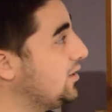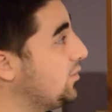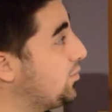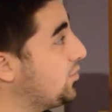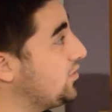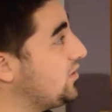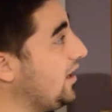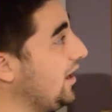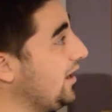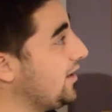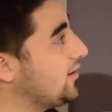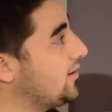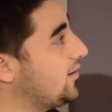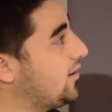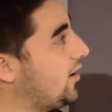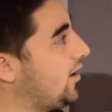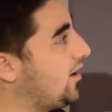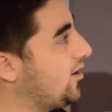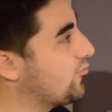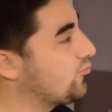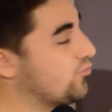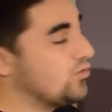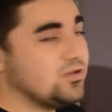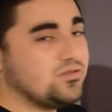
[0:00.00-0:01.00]
But yeah,
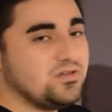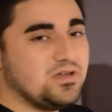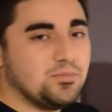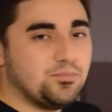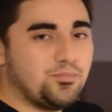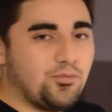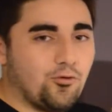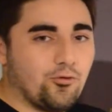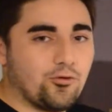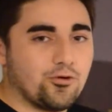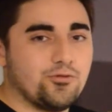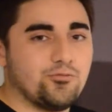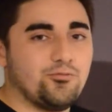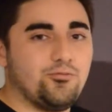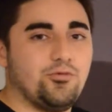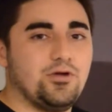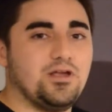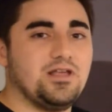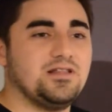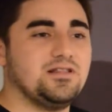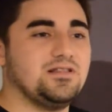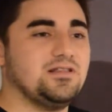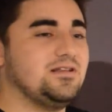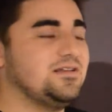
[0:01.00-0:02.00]
really important
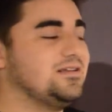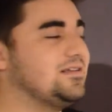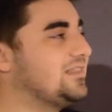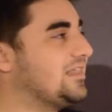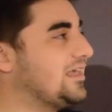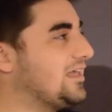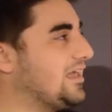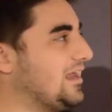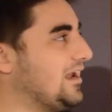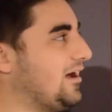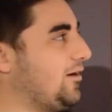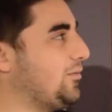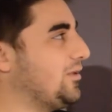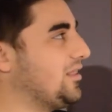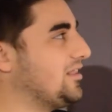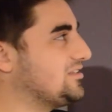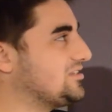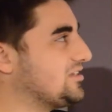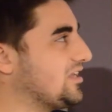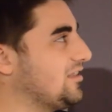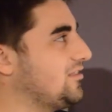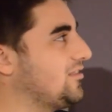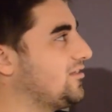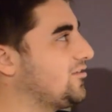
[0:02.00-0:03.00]
win. They get out by the
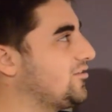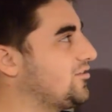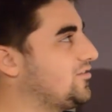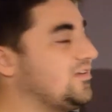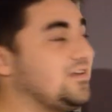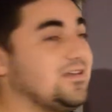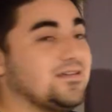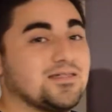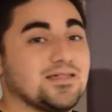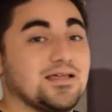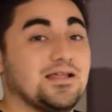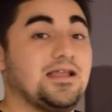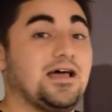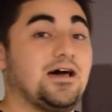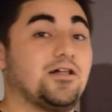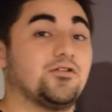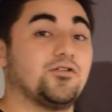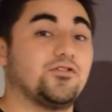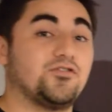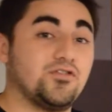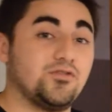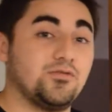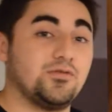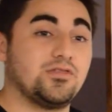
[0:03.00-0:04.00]
skin of their teeth, and now
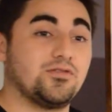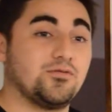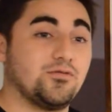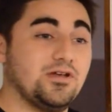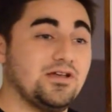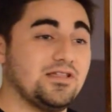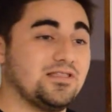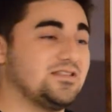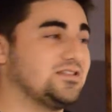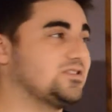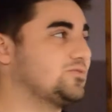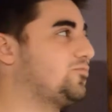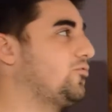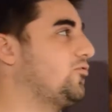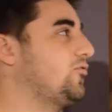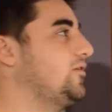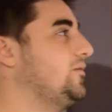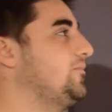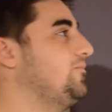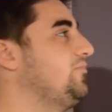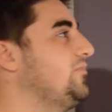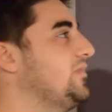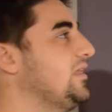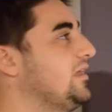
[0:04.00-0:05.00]
they're 2-3 at this
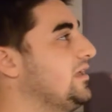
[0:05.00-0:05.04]
point.